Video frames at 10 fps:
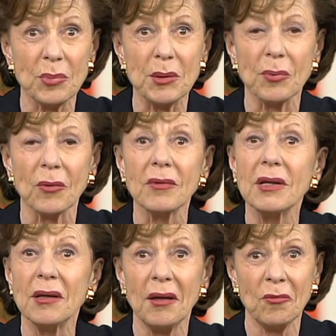people,
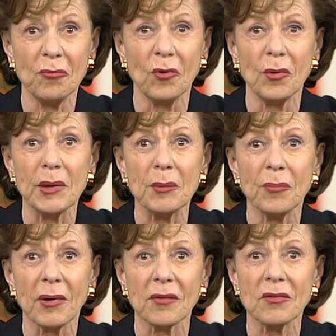informing
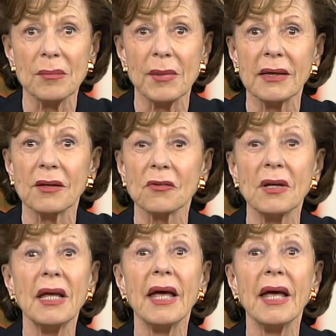policymakers,